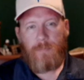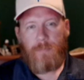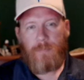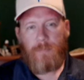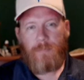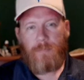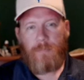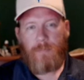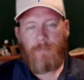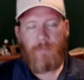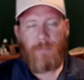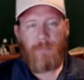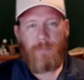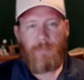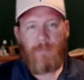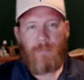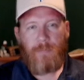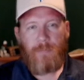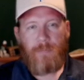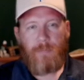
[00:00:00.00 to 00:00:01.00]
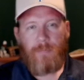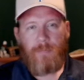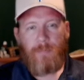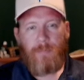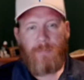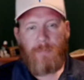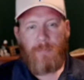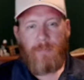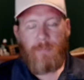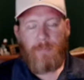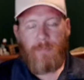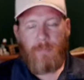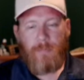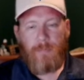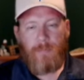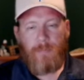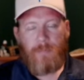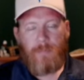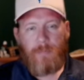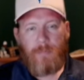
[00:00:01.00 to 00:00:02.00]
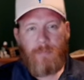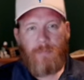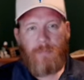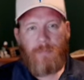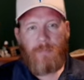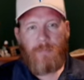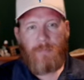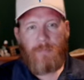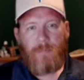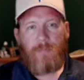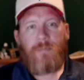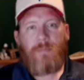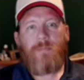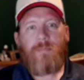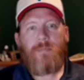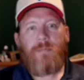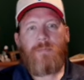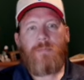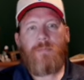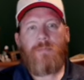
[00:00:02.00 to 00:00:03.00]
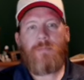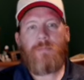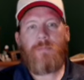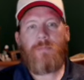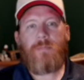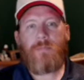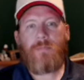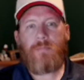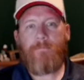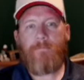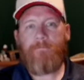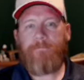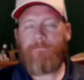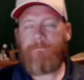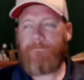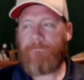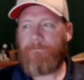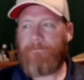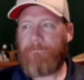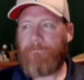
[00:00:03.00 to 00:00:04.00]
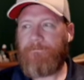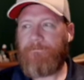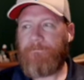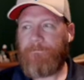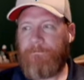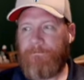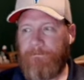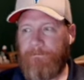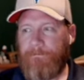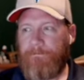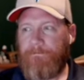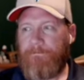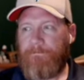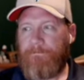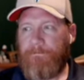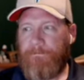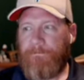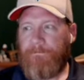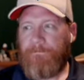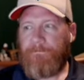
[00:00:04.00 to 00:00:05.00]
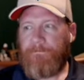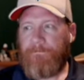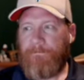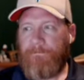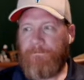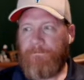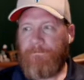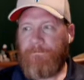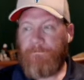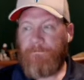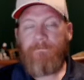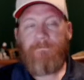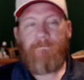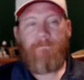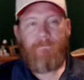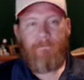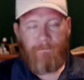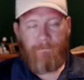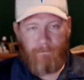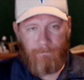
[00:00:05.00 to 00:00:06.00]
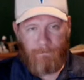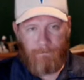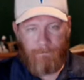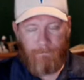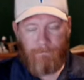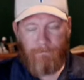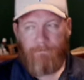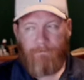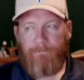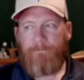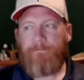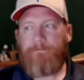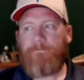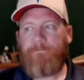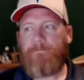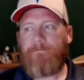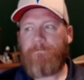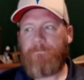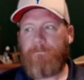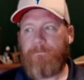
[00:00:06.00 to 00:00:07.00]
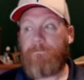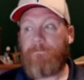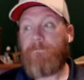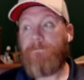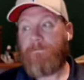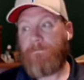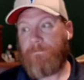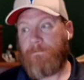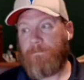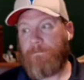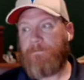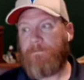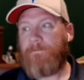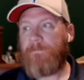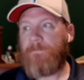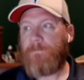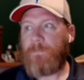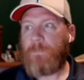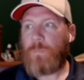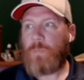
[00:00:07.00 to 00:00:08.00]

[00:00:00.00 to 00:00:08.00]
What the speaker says: (not speaking)